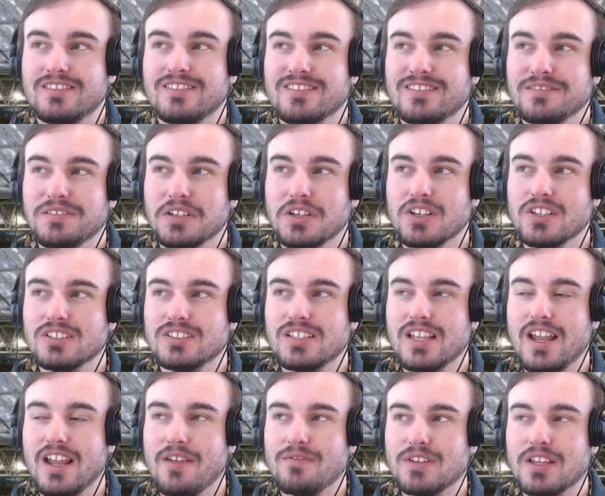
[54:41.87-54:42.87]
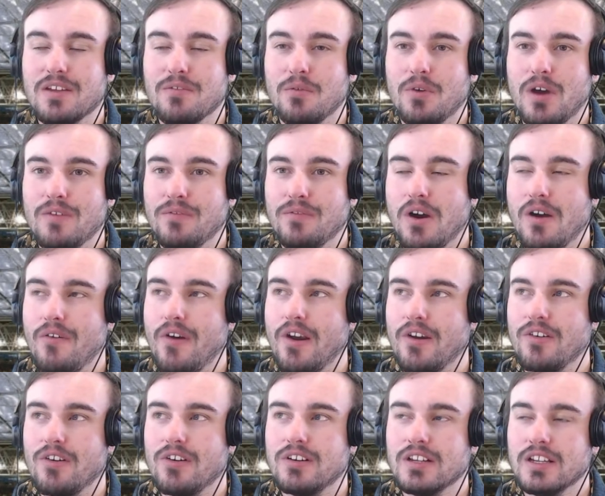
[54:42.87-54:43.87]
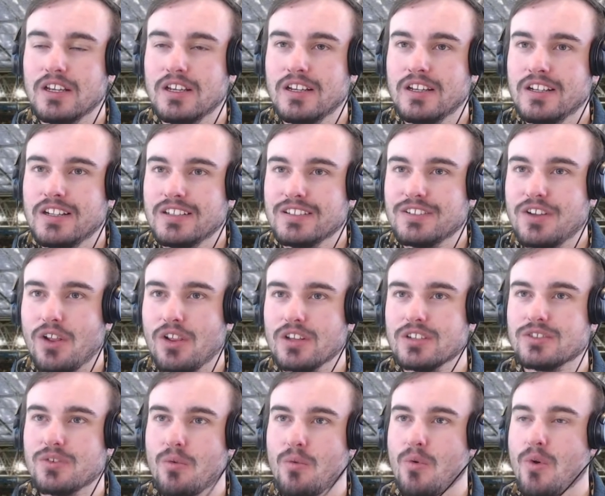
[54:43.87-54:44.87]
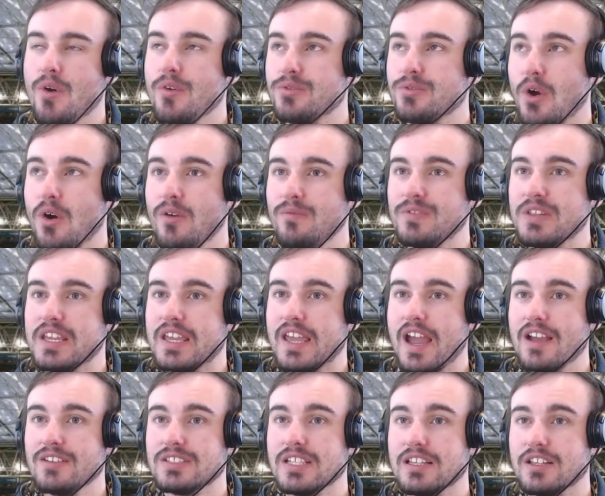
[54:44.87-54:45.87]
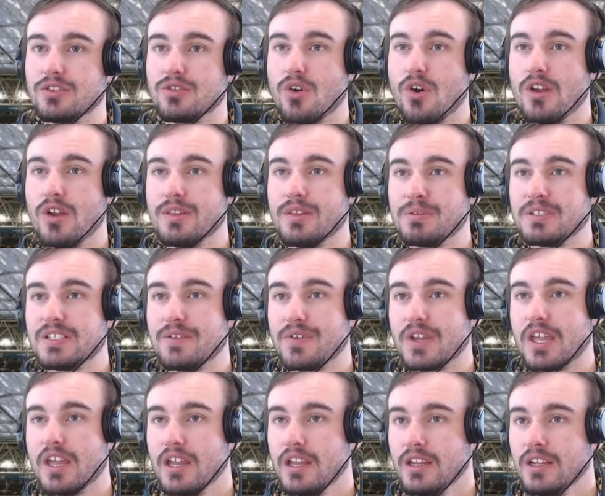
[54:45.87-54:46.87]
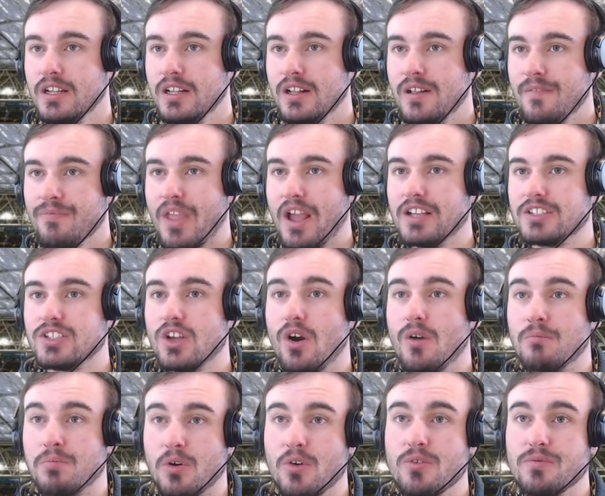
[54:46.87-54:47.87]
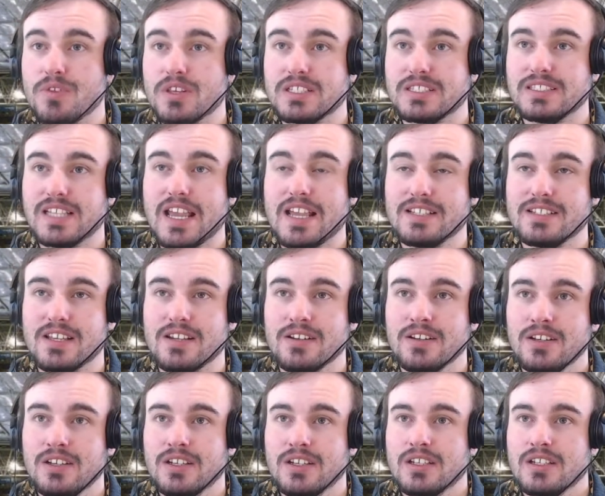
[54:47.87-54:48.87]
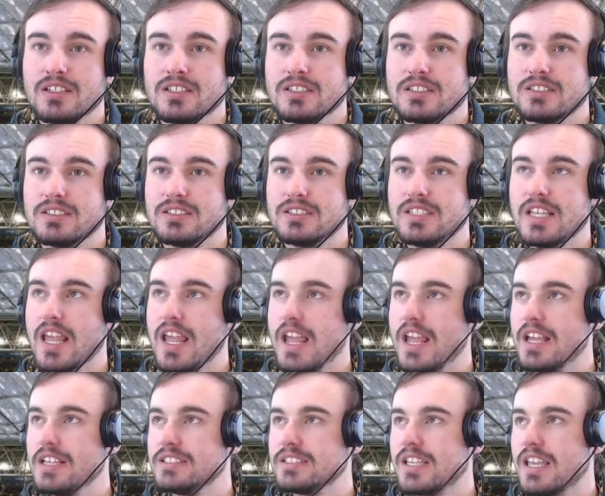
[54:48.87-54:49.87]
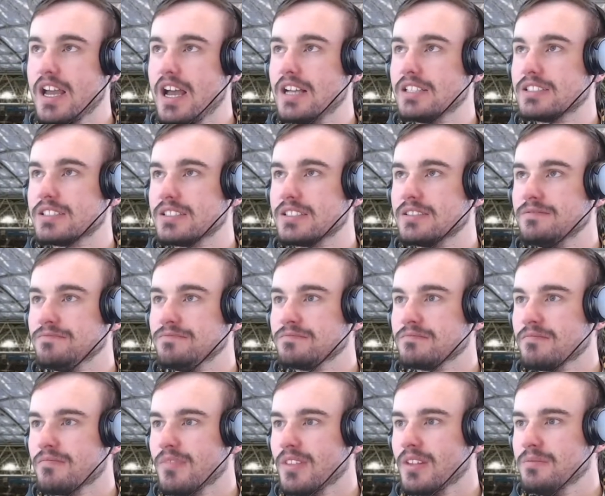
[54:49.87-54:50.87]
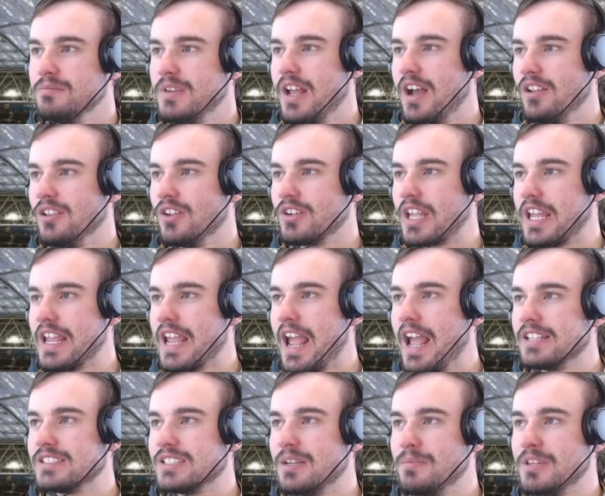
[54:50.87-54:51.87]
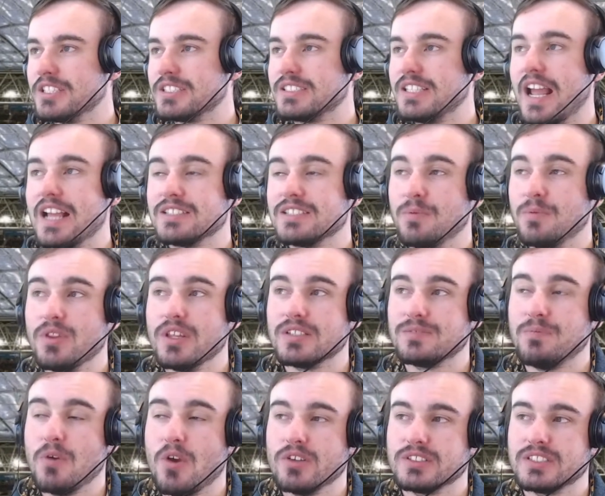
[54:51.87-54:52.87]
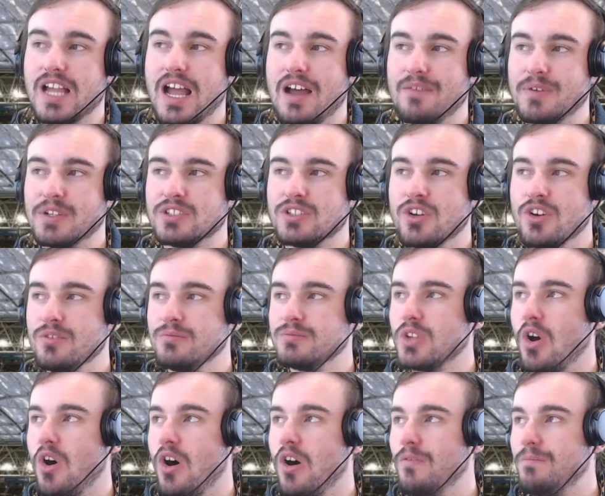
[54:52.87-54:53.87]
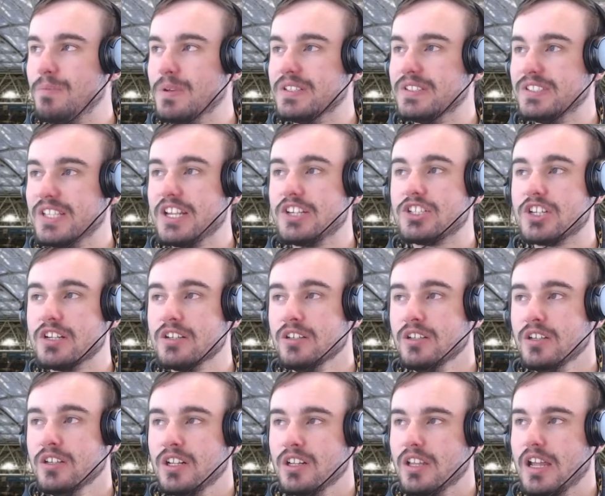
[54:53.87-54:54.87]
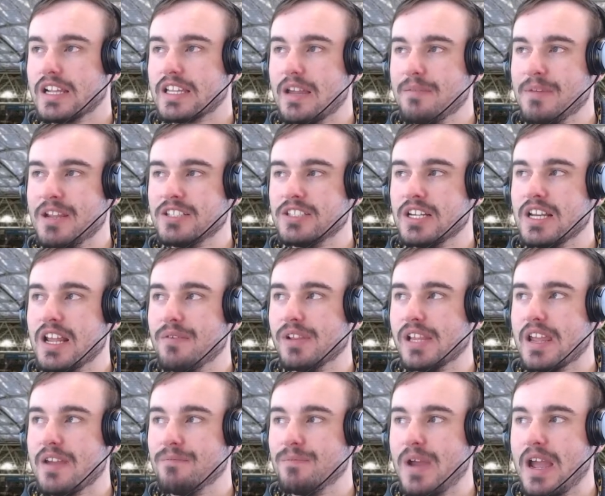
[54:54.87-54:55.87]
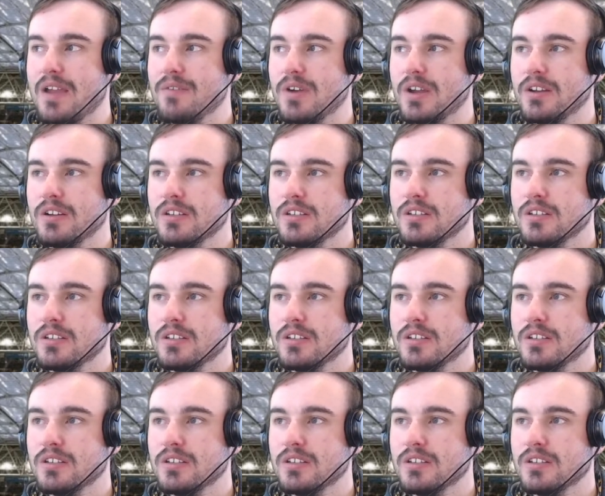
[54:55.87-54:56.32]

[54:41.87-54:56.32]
because they'd have to give away $500 worth of the KSC, the Drua and the Pacifica. So improved this season, says Gus. Now looking at some of the stats for this first half in terms of possession, like I mentioned, heavily in favour